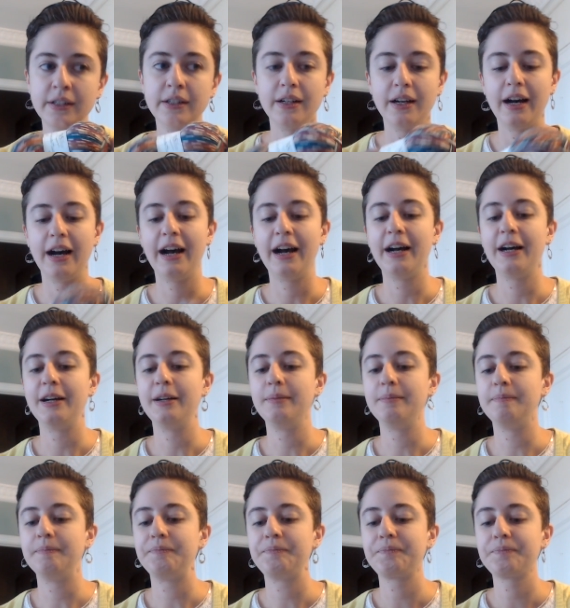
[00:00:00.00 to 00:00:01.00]
Um,
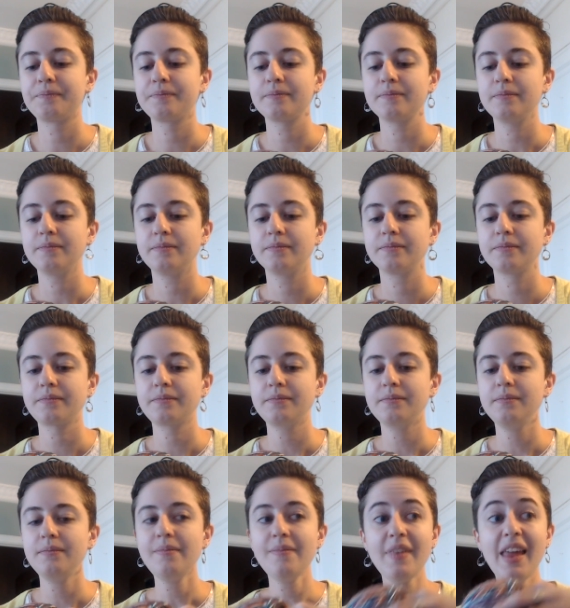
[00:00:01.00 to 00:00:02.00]

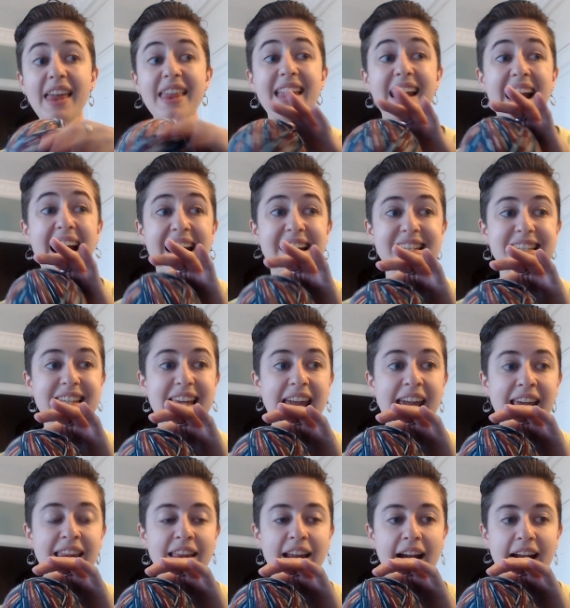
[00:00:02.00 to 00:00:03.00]
and then I had a
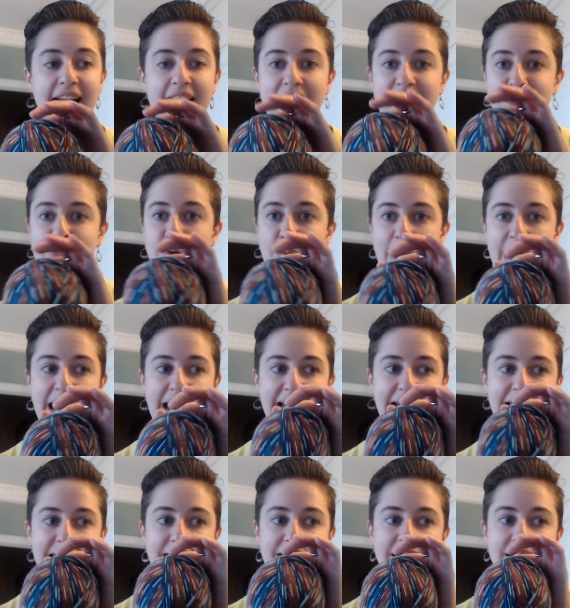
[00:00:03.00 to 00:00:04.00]
skein that I gave
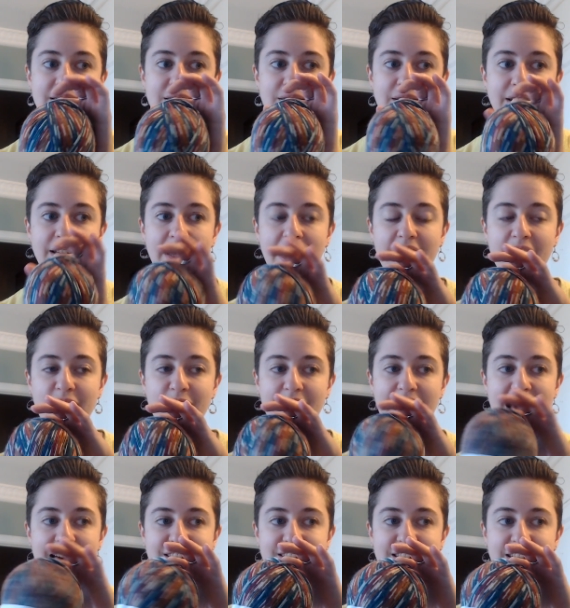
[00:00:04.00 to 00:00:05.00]
away in our
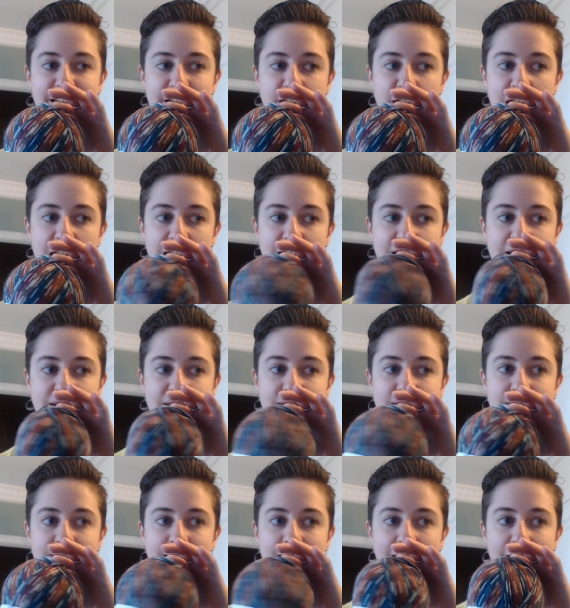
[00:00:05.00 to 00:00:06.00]
last knit along.
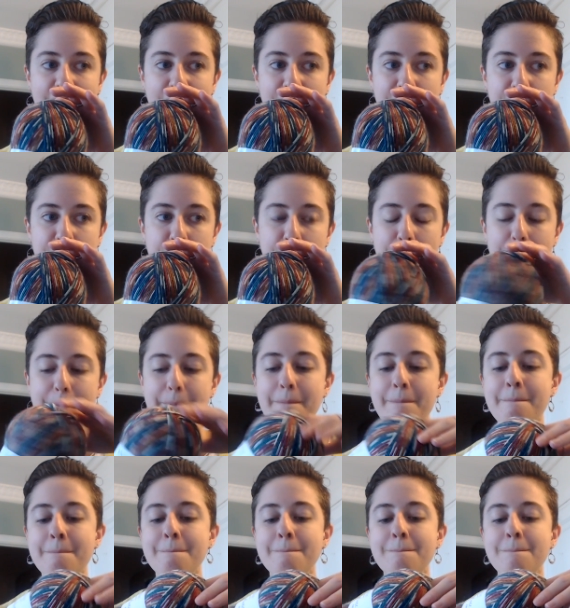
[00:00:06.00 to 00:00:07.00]
Um,
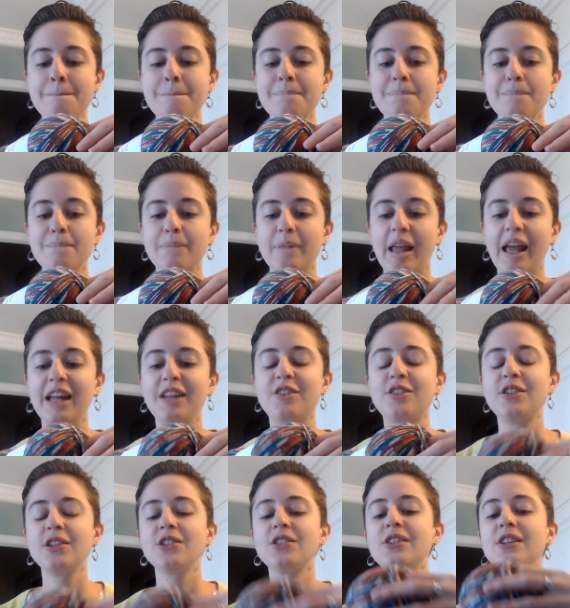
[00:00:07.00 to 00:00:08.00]
it's
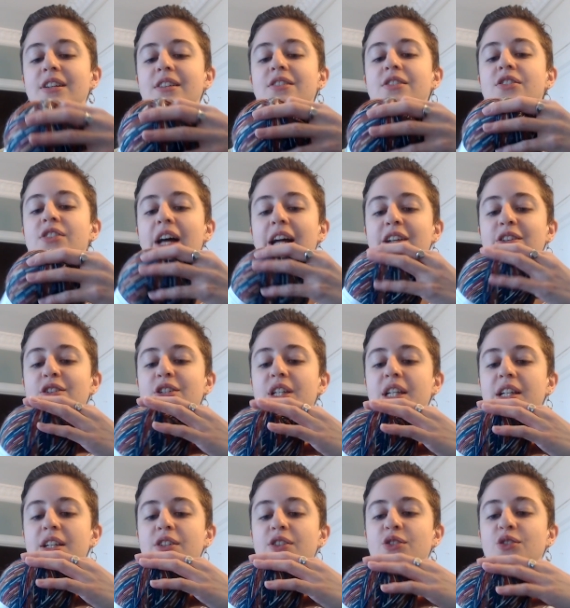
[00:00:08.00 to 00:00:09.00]
just such
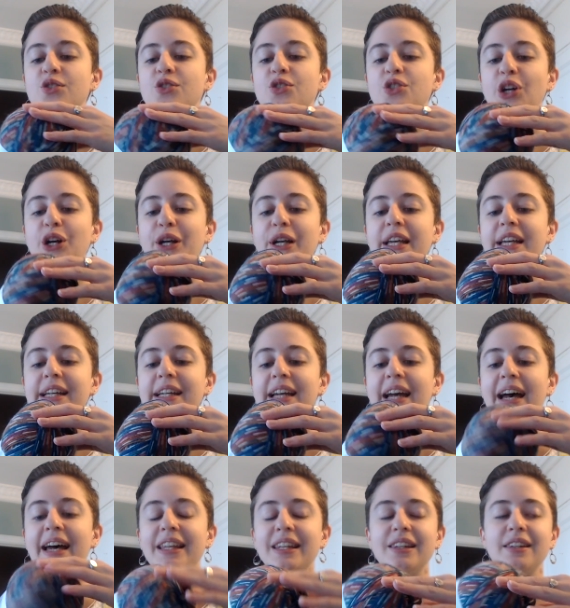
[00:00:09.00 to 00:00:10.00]
sturdy
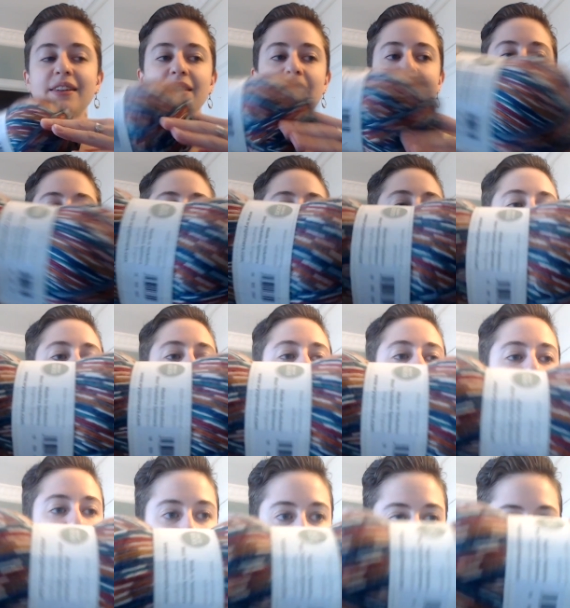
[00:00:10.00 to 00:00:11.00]
and
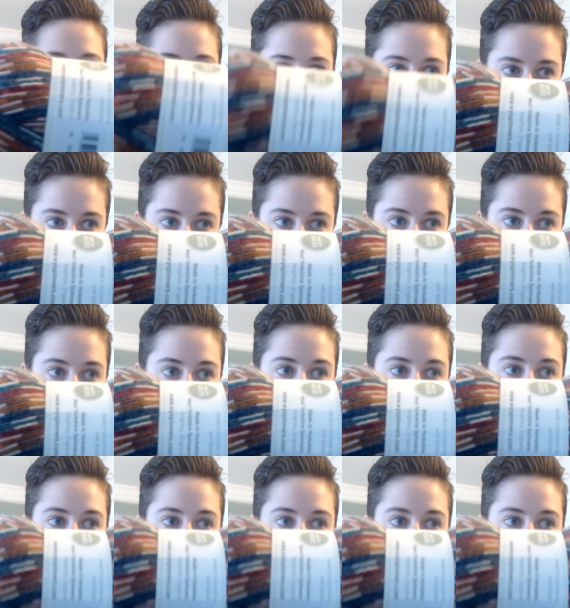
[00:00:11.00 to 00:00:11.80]
lovely sock yarn.